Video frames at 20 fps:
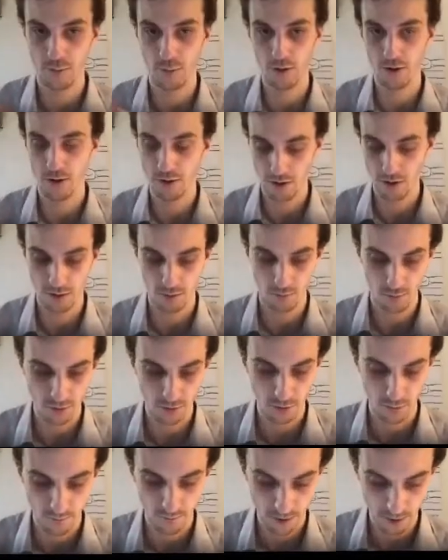we want to
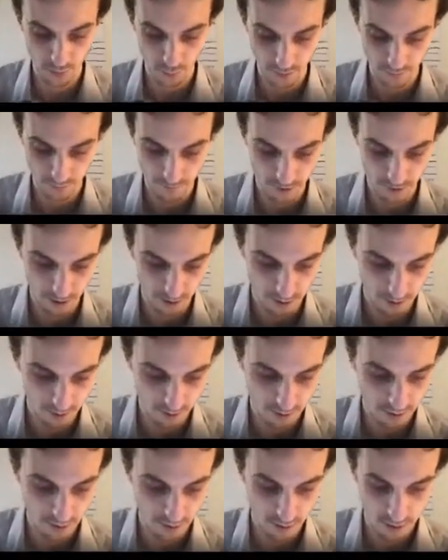resolve things with
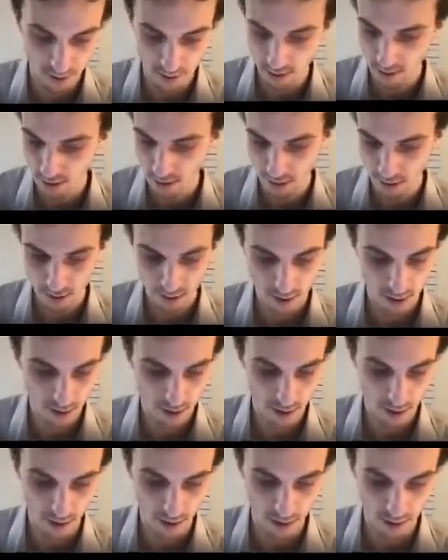is
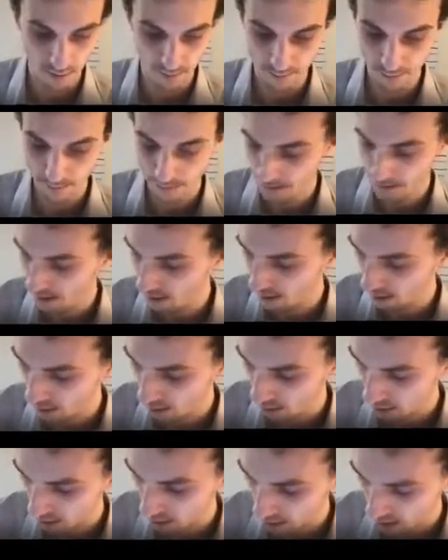um,
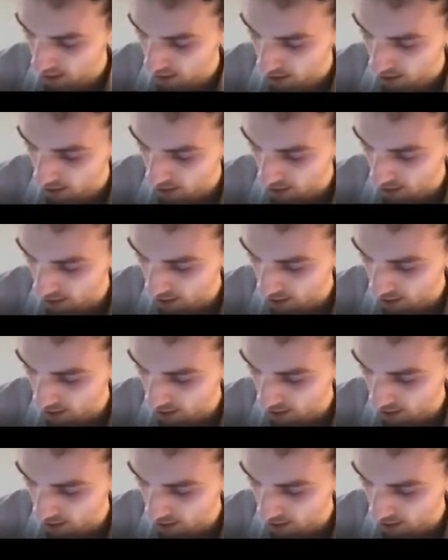a